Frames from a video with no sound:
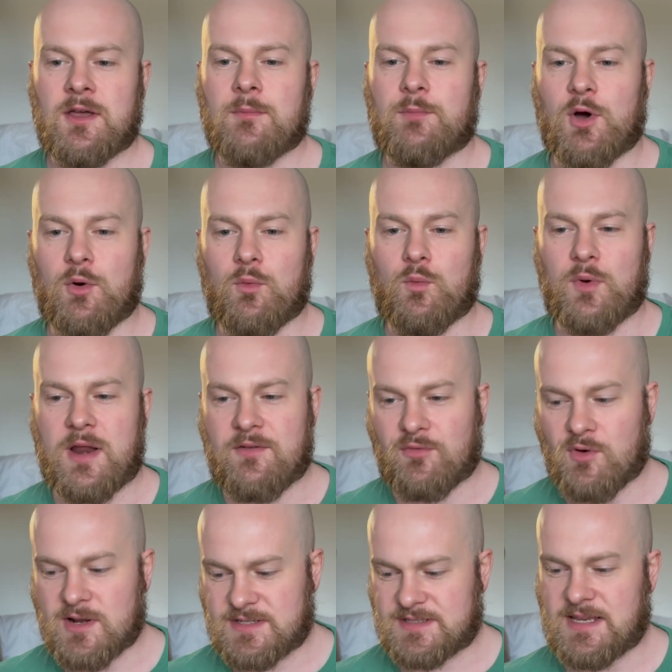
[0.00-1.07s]
But whenever
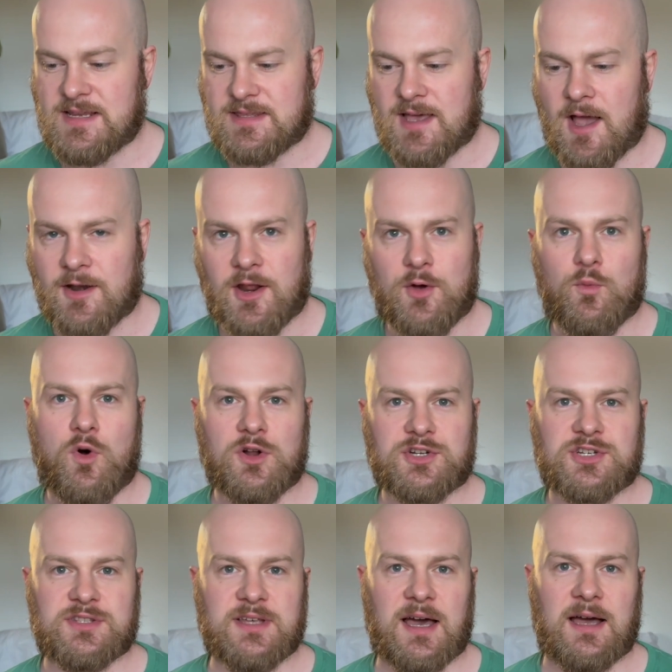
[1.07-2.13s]
I see that and I
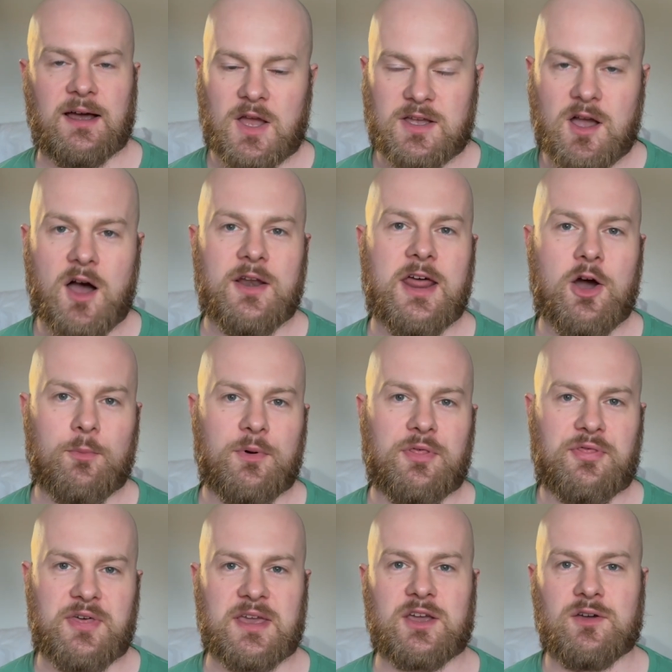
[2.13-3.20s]
watch that, I can't help but
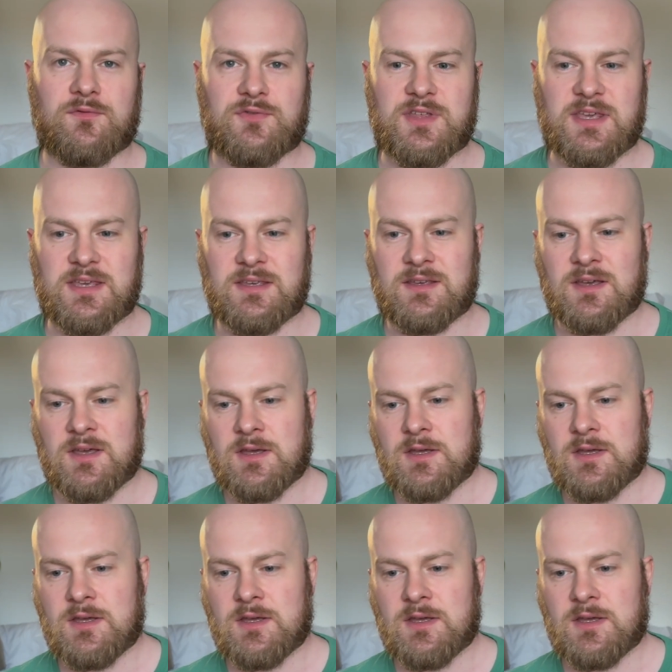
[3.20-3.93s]
think of the